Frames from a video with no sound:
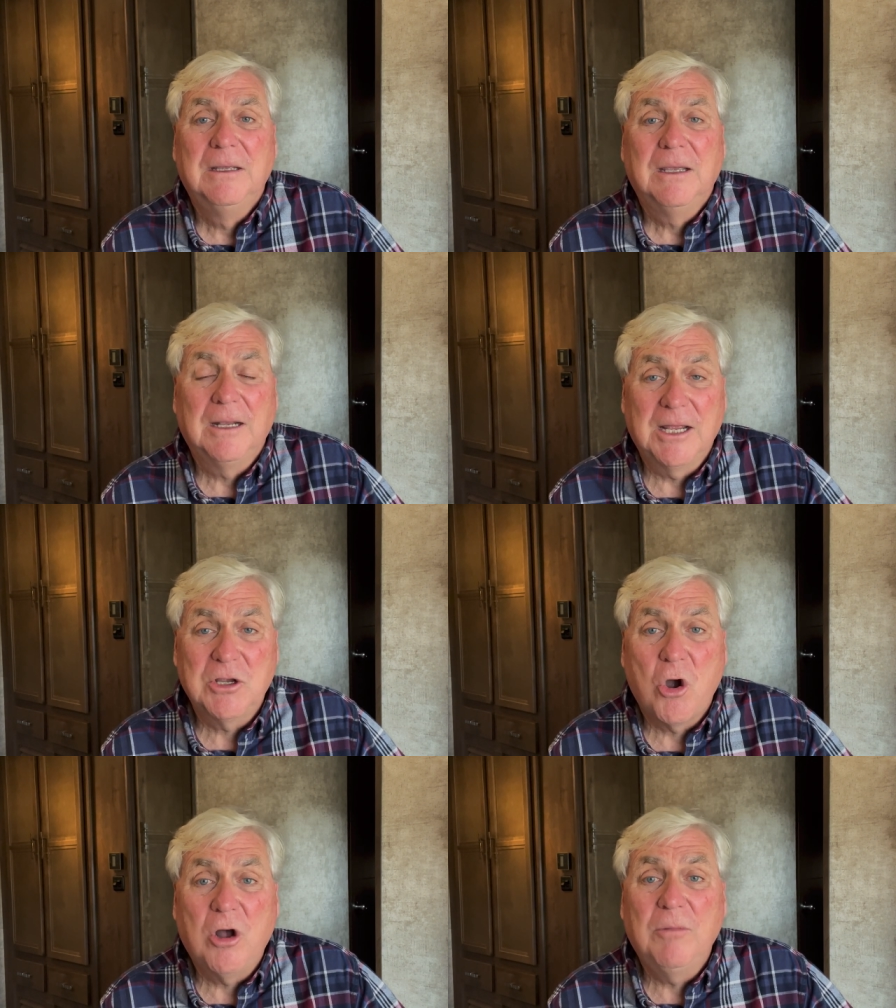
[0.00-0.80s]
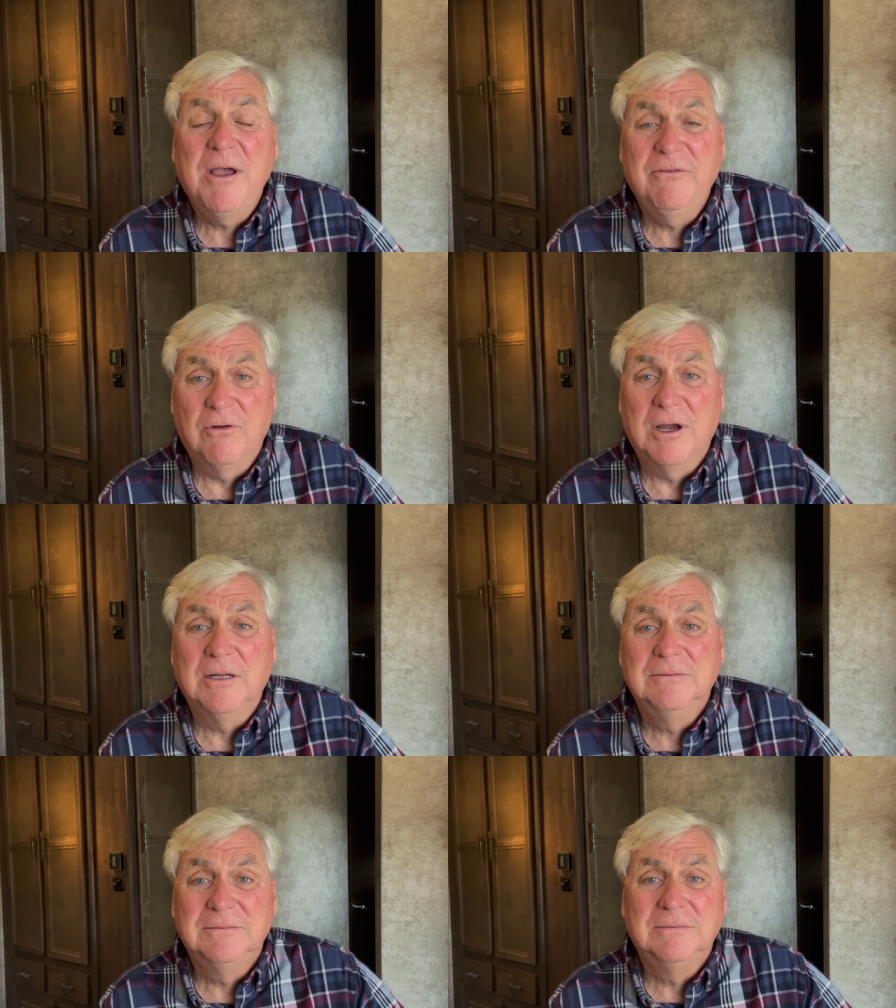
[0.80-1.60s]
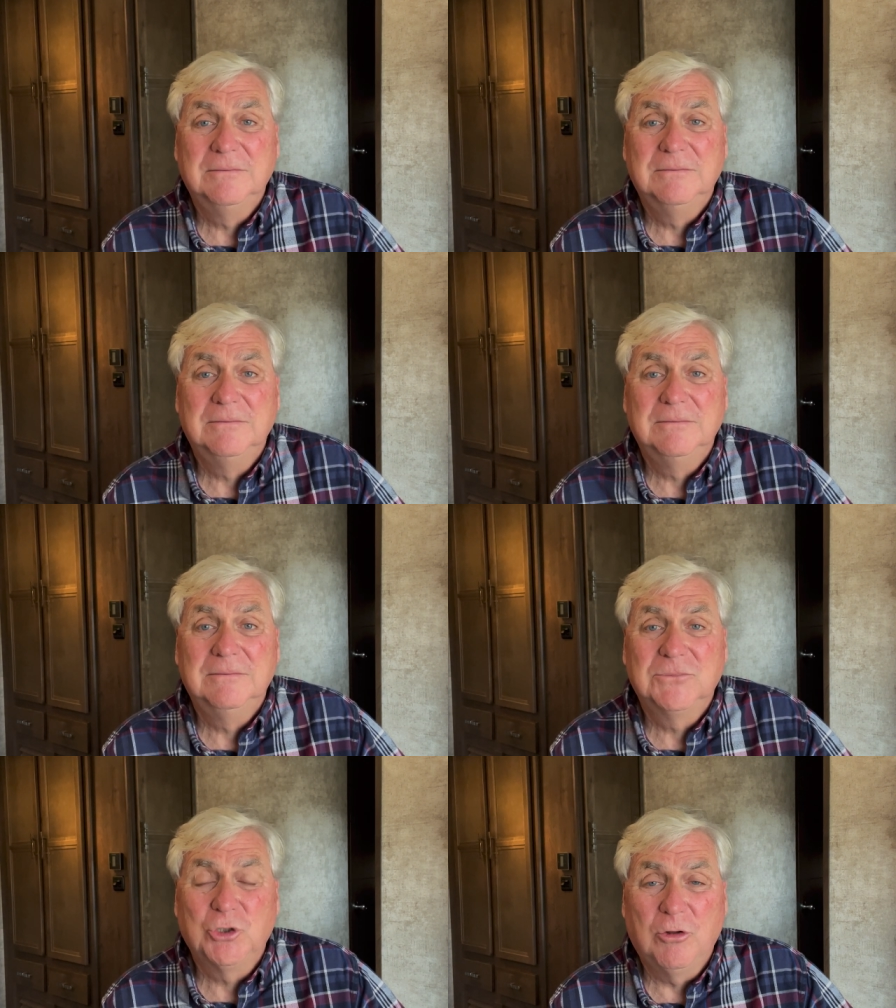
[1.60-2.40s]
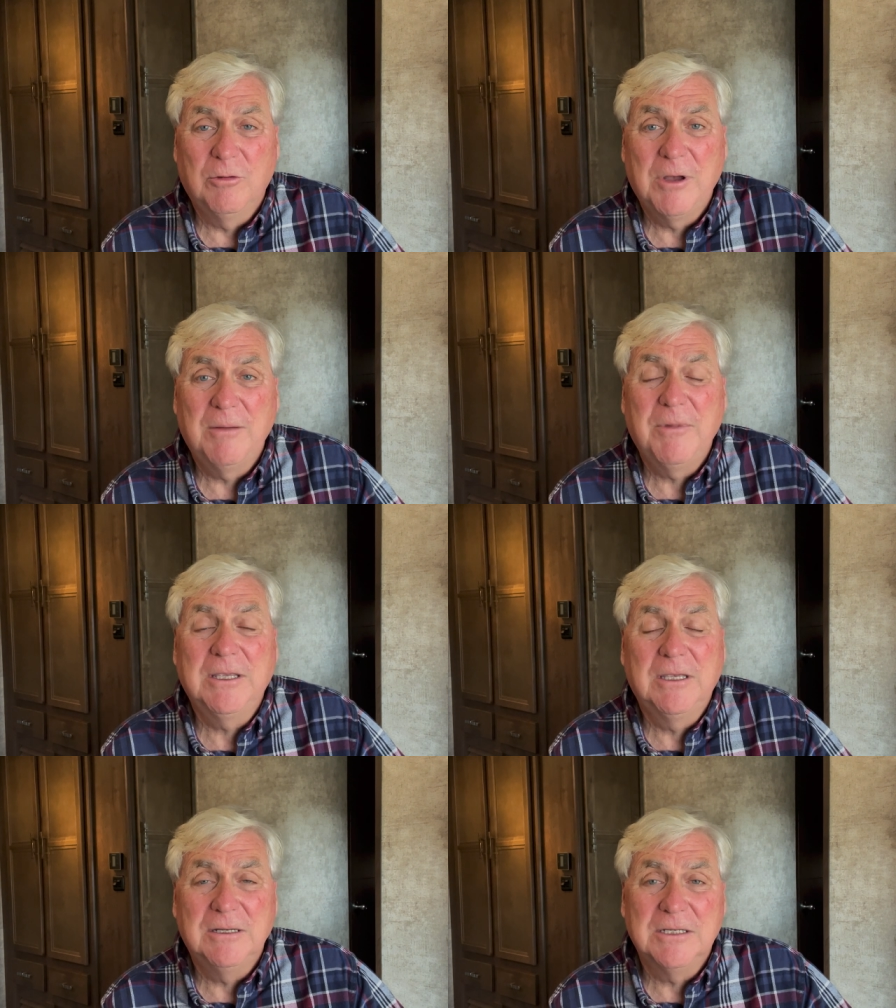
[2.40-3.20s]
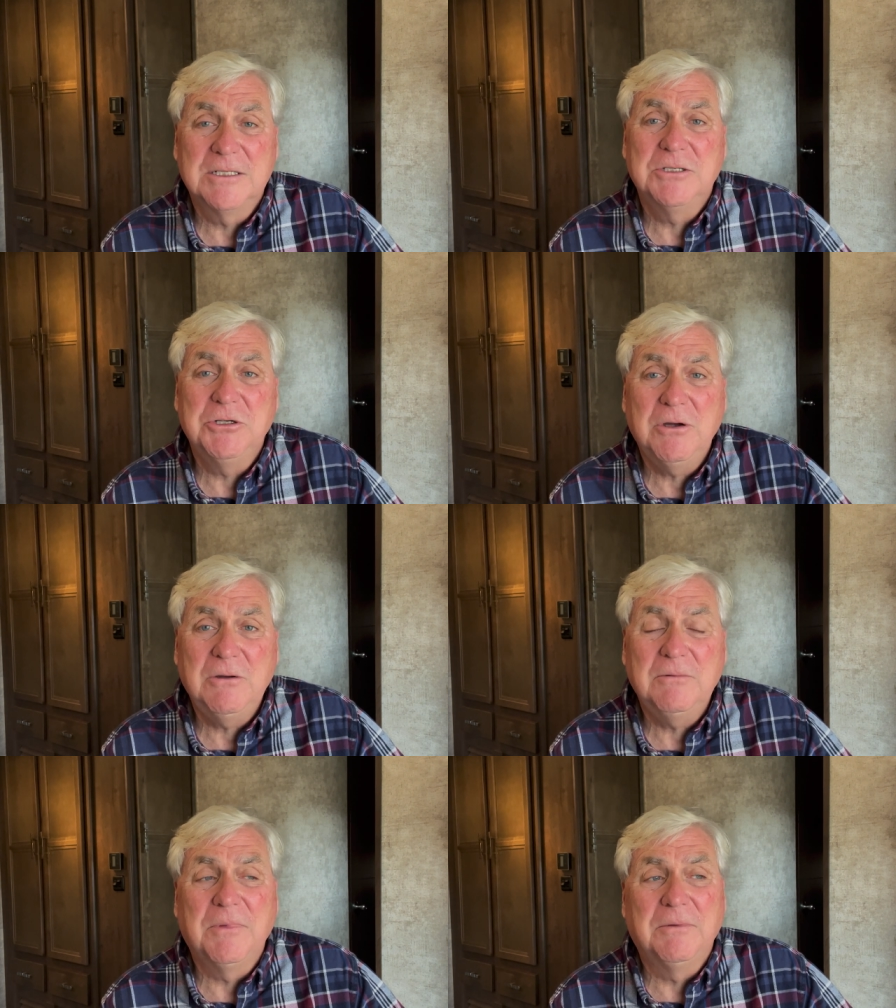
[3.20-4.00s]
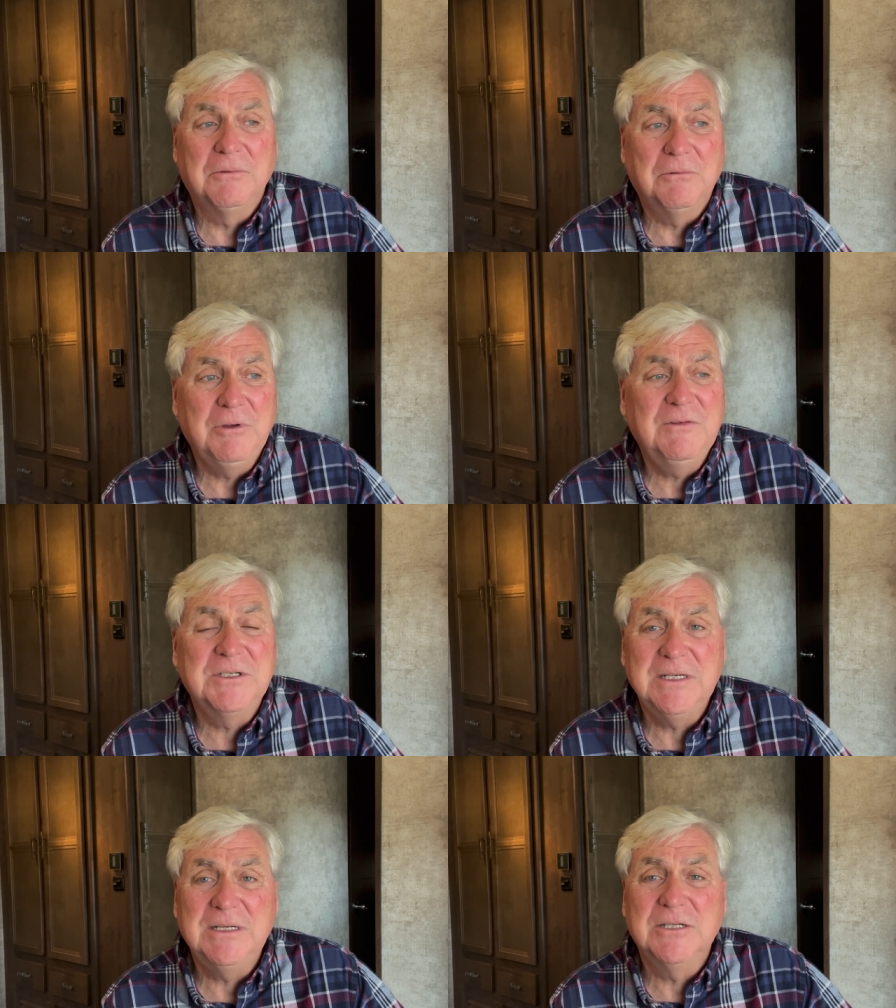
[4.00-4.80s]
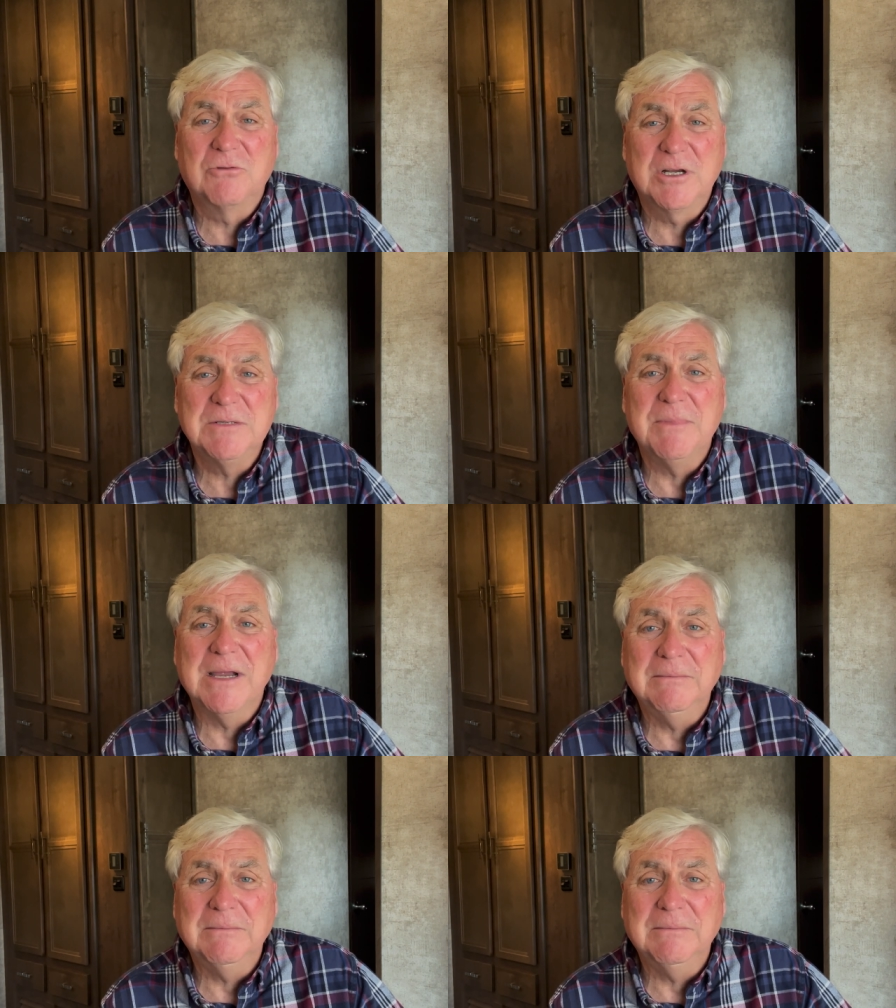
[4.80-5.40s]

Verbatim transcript: And I called my friend, told him about my kid, and he says, "You know, we've seen his resume.